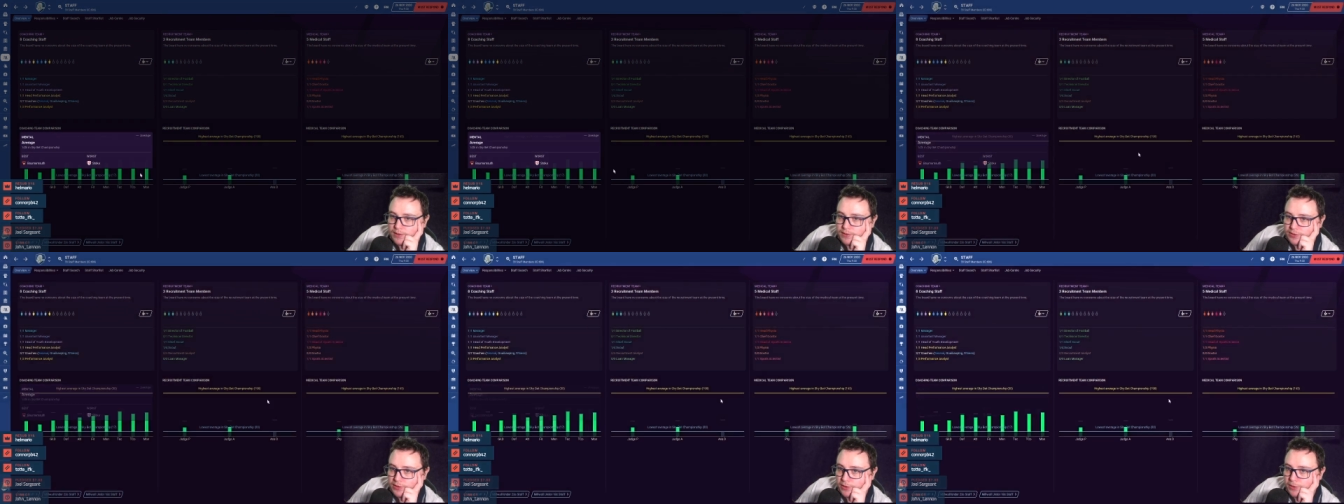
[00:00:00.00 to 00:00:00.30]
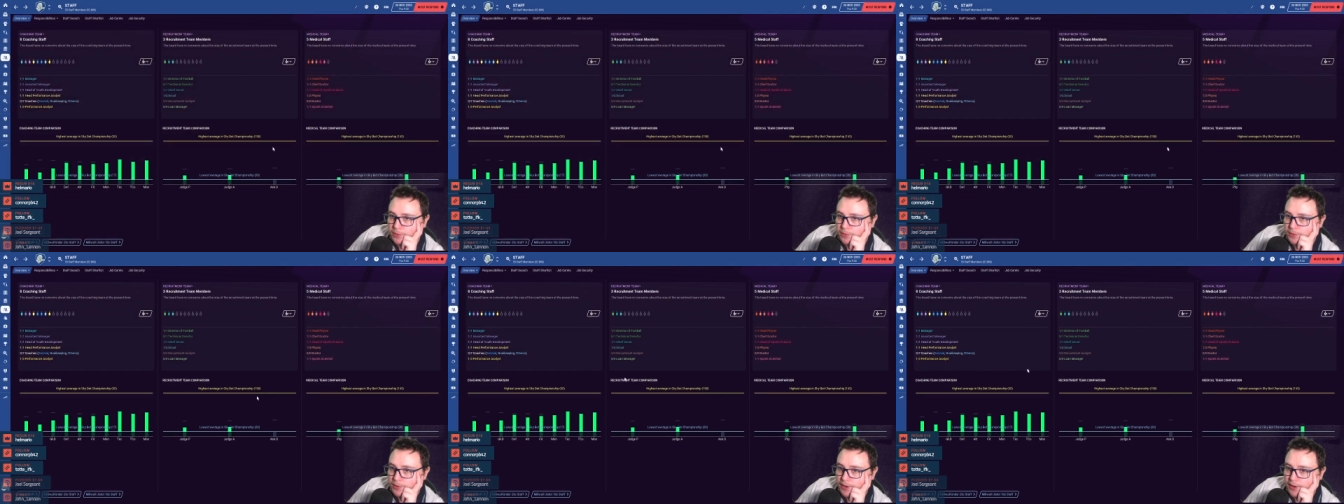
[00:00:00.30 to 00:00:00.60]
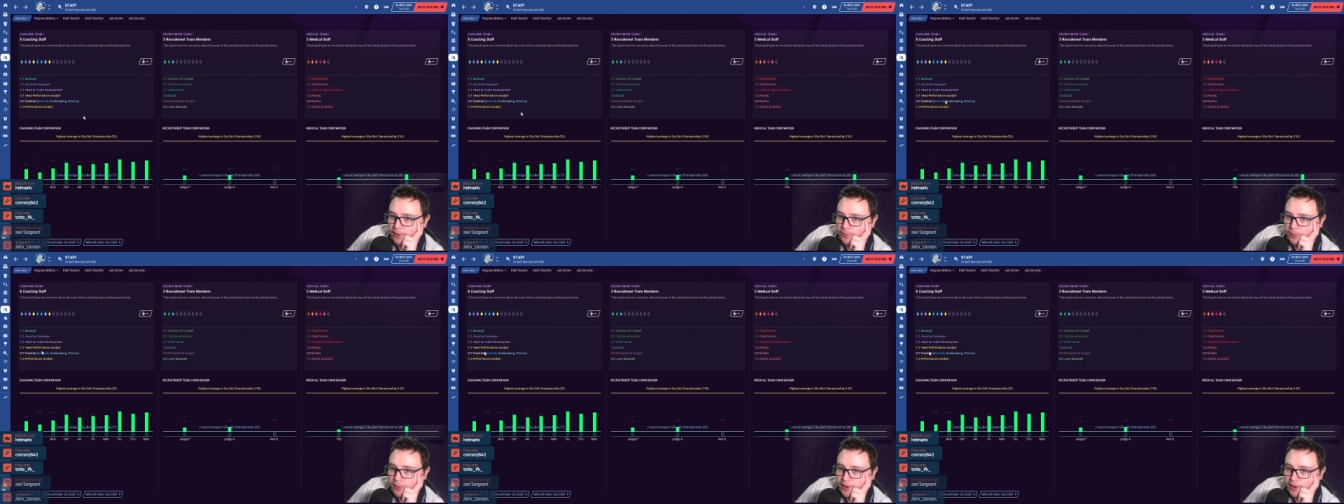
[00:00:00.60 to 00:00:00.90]
so I
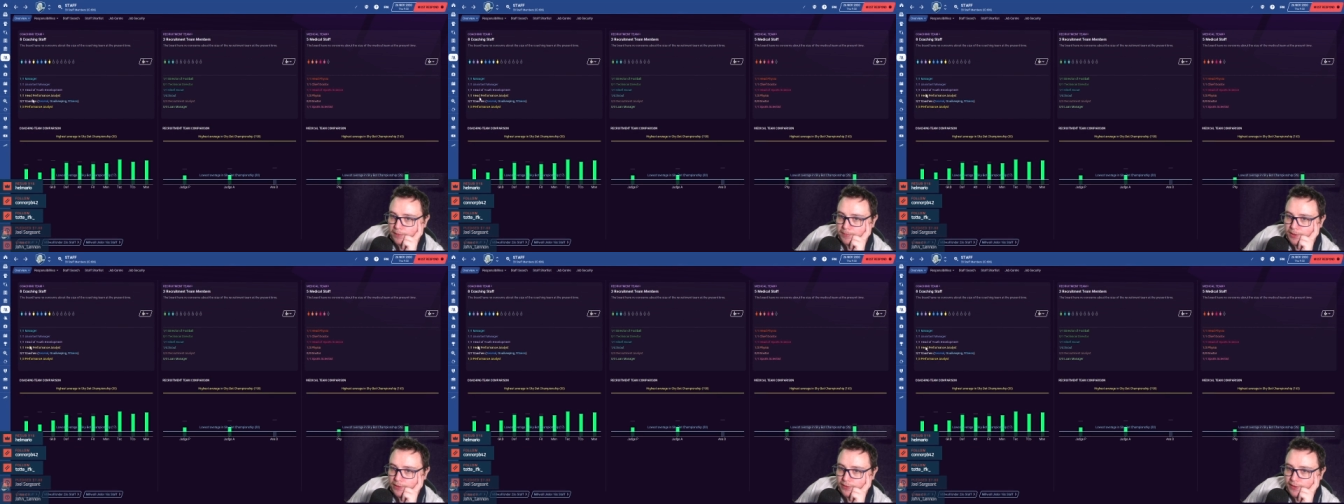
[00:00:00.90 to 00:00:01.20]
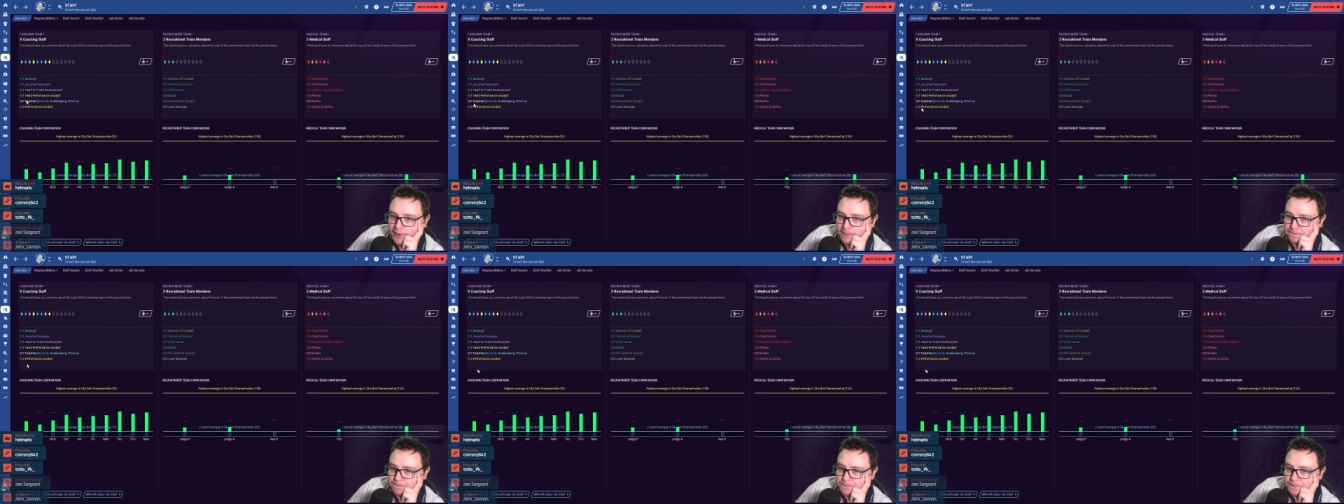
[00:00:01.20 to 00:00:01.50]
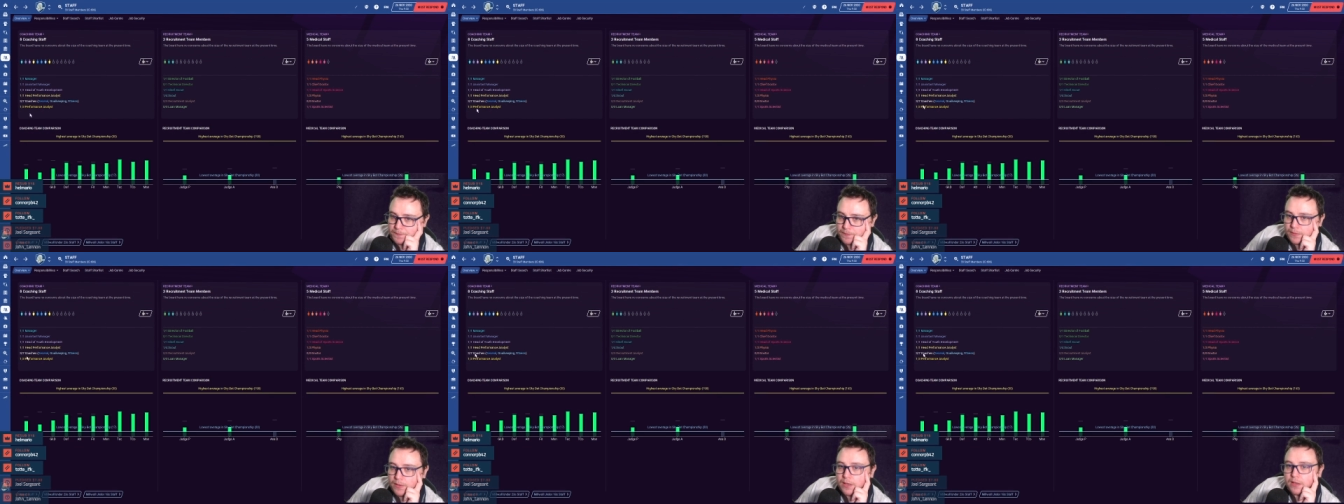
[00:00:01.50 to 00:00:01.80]
don't care about that.
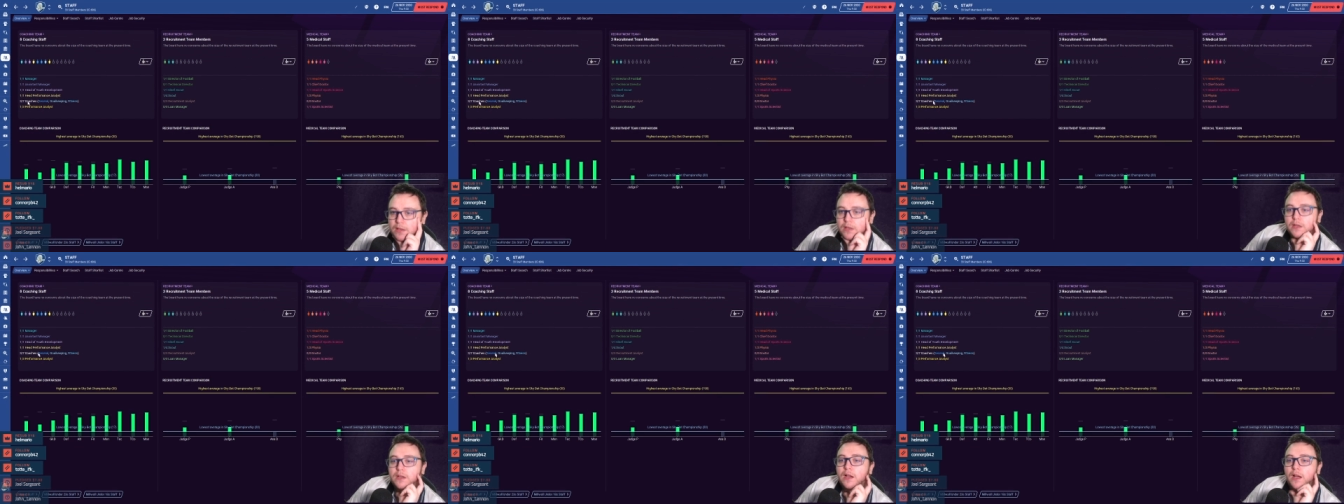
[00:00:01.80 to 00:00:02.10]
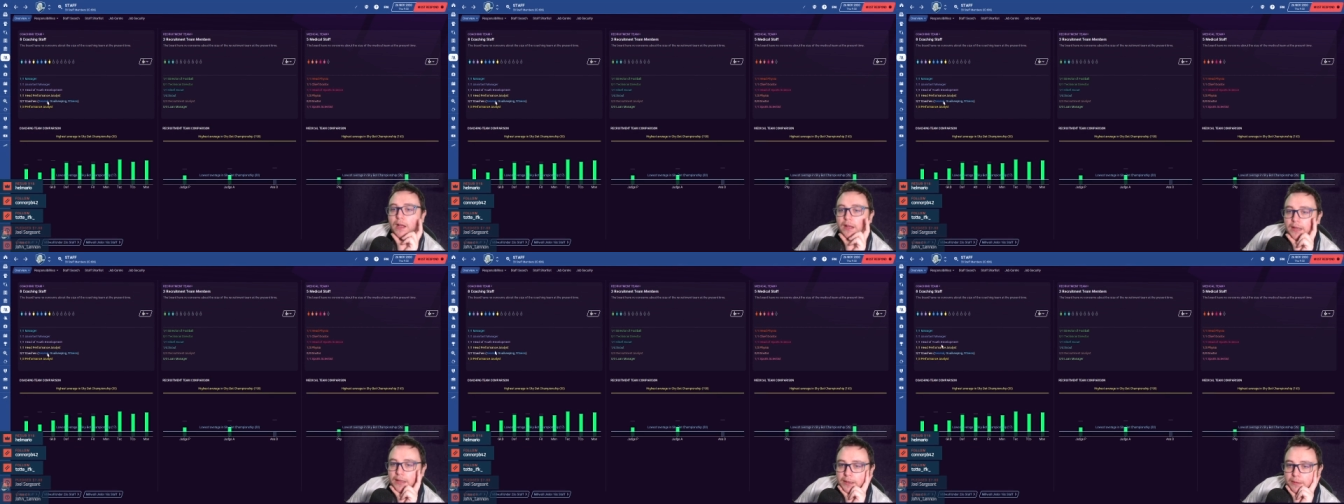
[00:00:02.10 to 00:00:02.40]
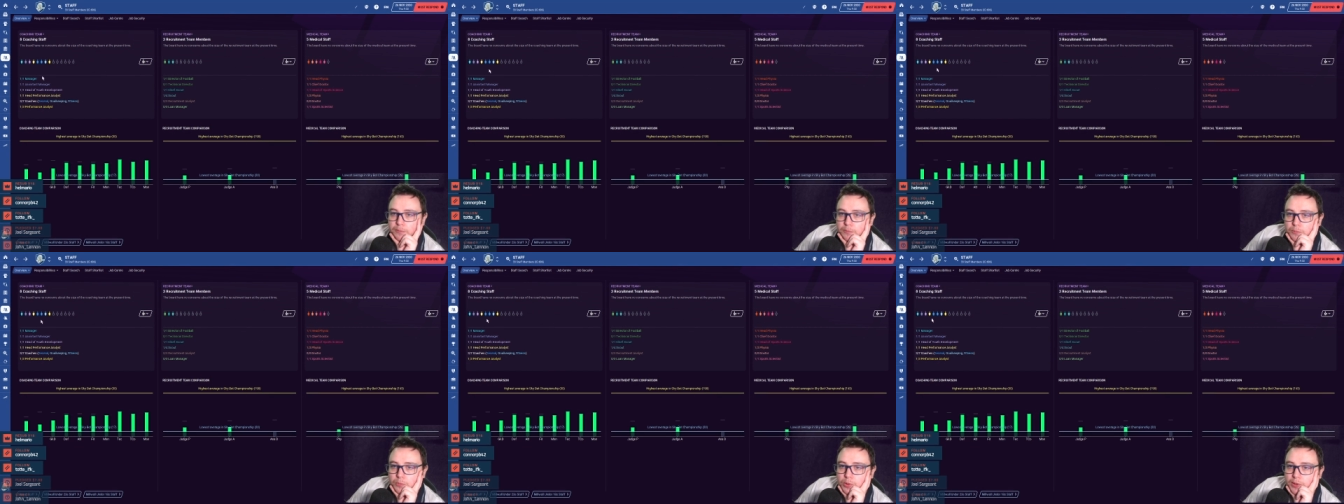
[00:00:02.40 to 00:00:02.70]

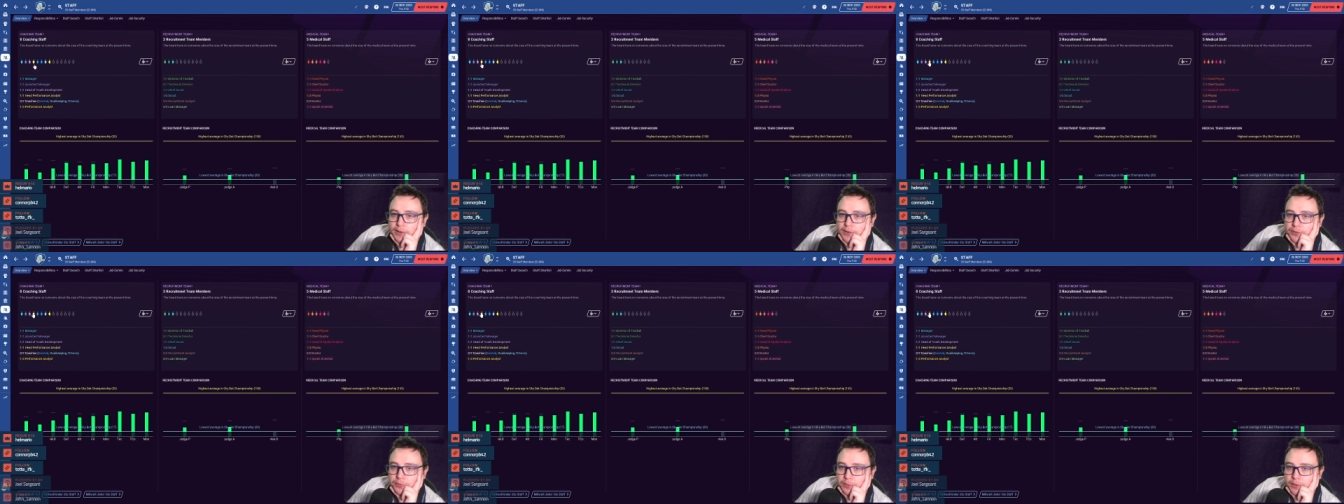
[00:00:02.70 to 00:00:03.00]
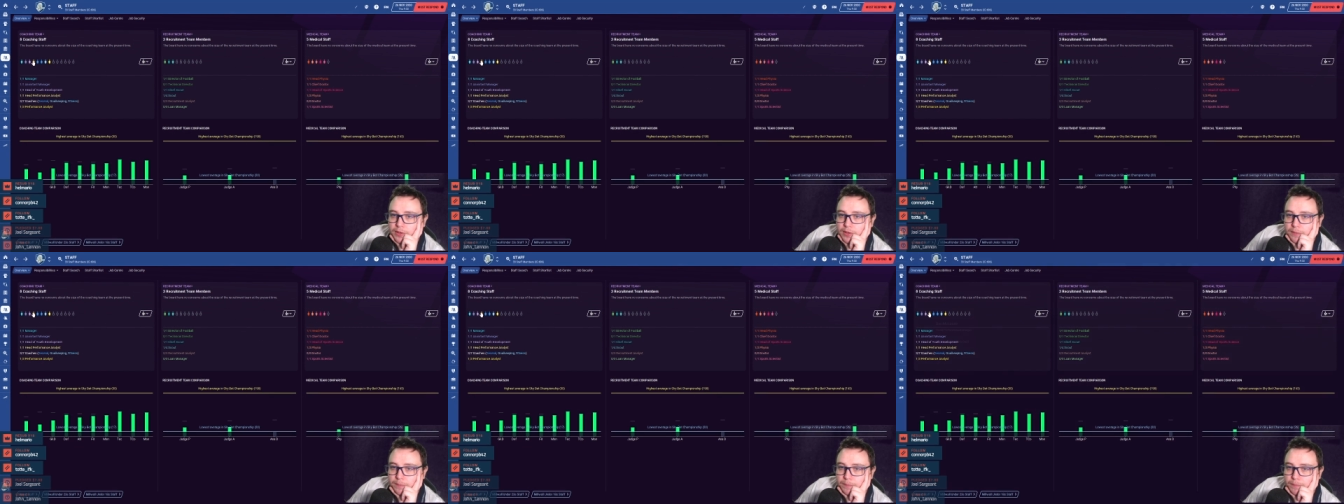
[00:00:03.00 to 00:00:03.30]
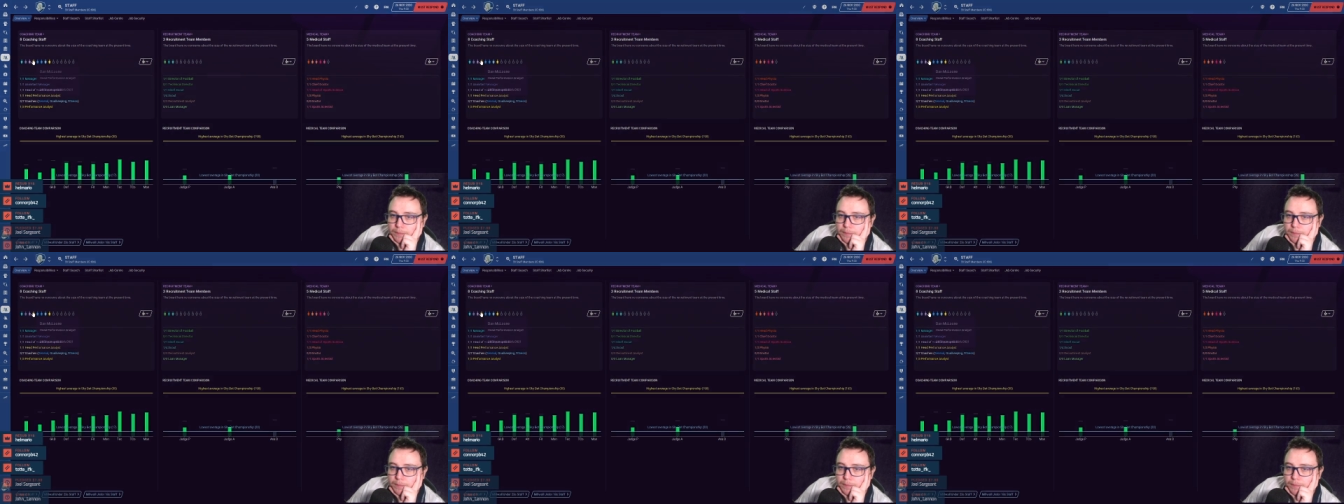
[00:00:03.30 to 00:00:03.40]
Um, what else we got?